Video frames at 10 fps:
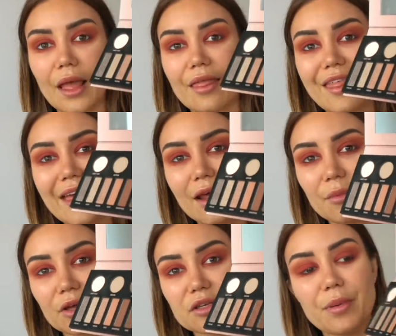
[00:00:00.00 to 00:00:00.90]
And then
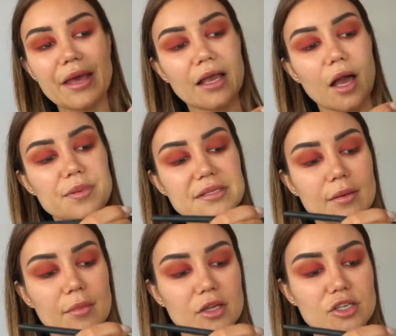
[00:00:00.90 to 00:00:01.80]
I'm going to pick up
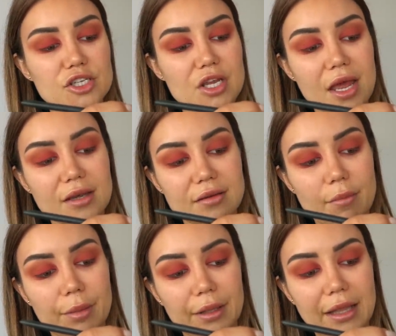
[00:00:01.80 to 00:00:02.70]
some
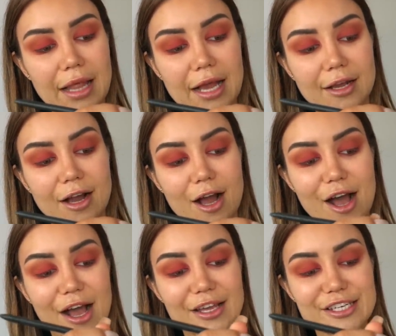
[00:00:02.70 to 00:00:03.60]
jet black
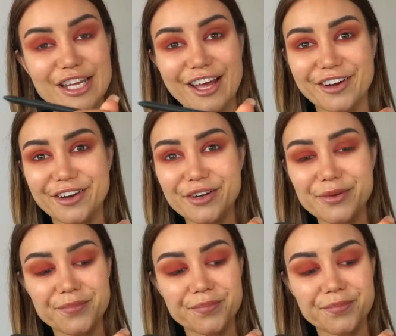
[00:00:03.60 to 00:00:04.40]
eyeshadow